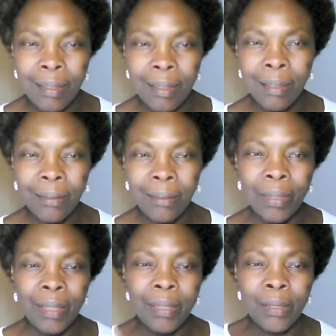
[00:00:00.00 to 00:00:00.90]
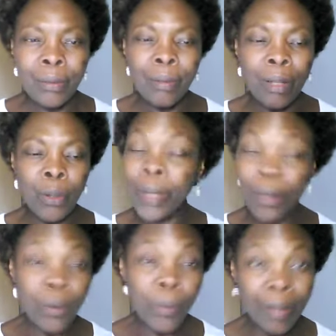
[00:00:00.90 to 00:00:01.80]
Yeah. So a
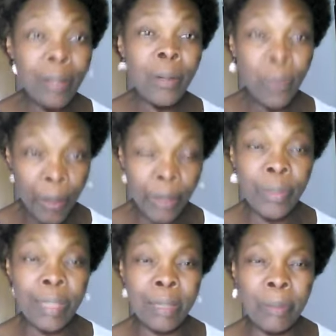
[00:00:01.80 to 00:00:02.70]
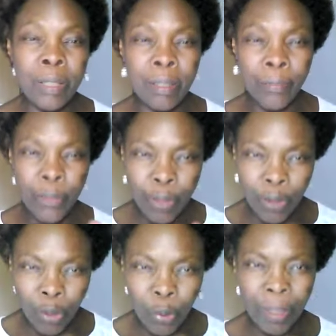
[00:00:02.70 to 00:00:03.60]
quick rinse, because if you
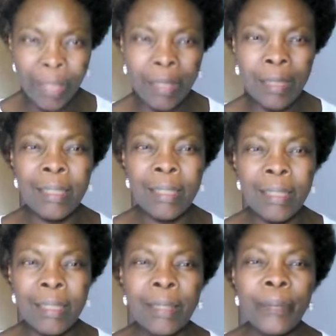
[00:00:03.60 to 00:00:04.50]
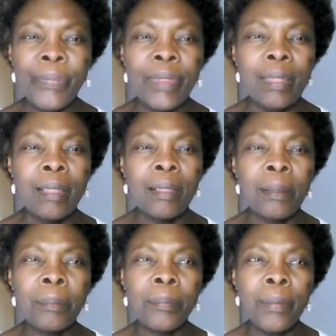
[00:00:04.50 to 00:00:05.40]
soak it,
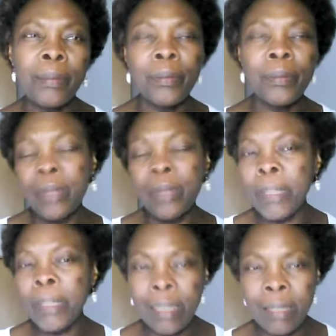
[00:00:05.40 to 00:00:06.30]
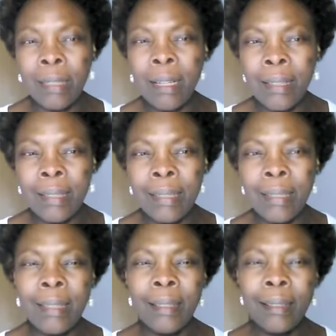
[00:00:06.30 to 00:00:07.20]
spinach is
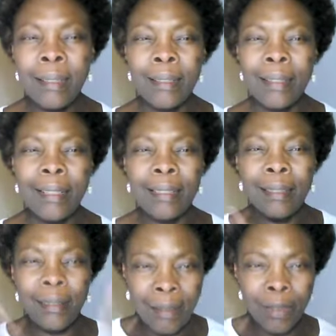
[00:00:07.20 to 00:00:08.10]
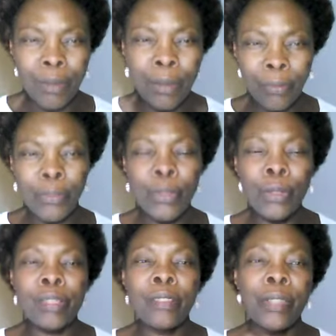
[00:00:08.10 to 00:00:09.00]
hardier and the soil
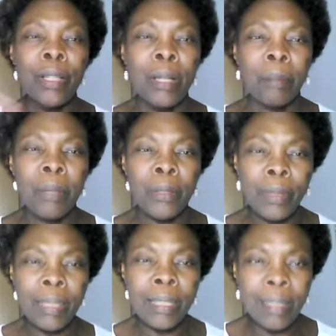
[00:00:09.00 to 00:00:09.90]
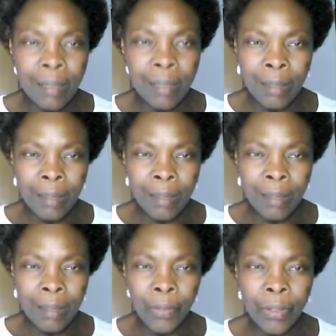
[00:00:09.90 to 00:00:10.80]
falls off. But with lettuce, it's a
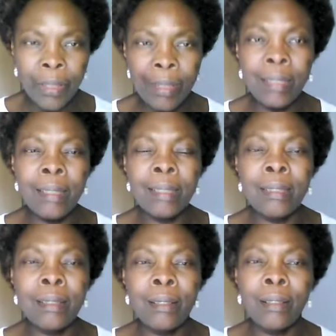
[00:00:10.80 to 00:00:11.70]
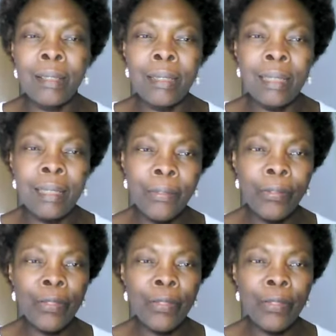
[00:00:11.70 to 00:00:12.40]
very delicate leaf.